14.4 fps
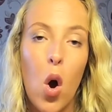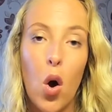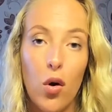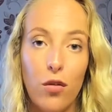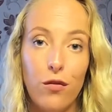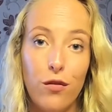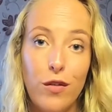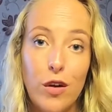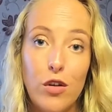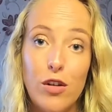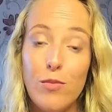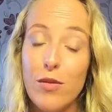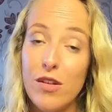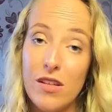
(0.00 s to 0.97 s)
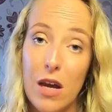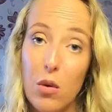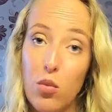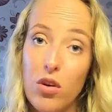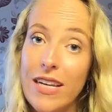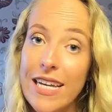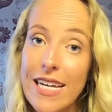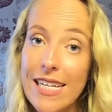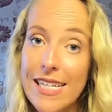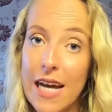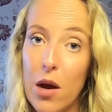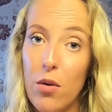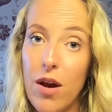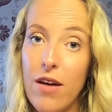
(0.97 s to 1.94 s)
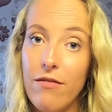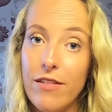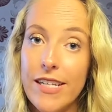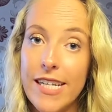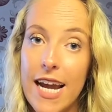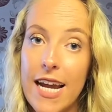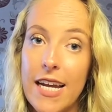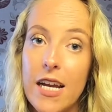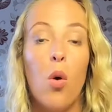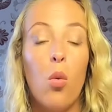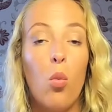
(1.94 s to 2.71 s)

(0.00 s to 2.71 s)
on food because I wouldn't eat out every day.